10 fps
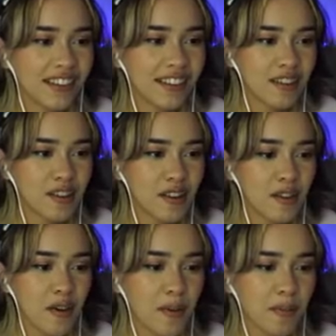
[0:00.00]

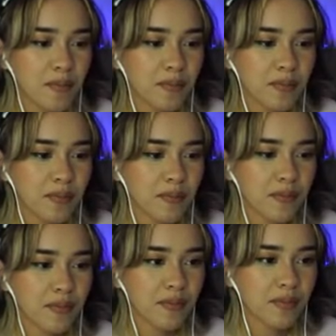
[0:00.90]

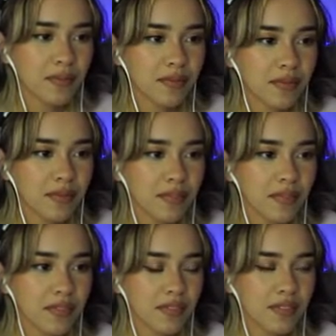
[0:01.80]

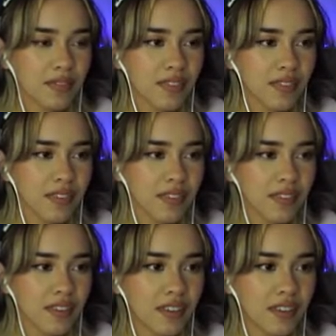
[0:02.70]

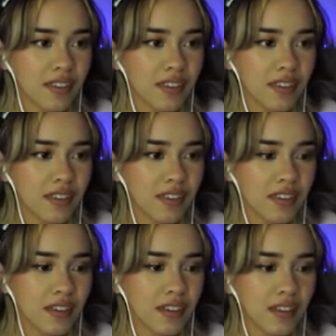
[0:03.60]

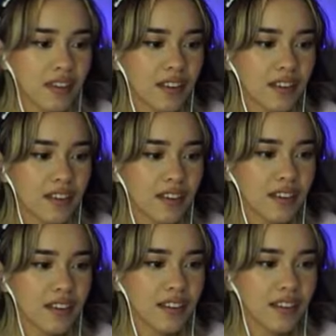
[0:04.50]

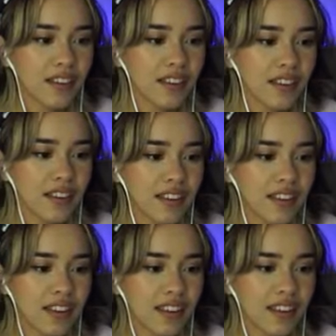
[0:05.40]

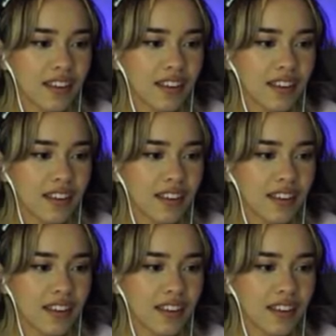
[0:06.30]
[no speech]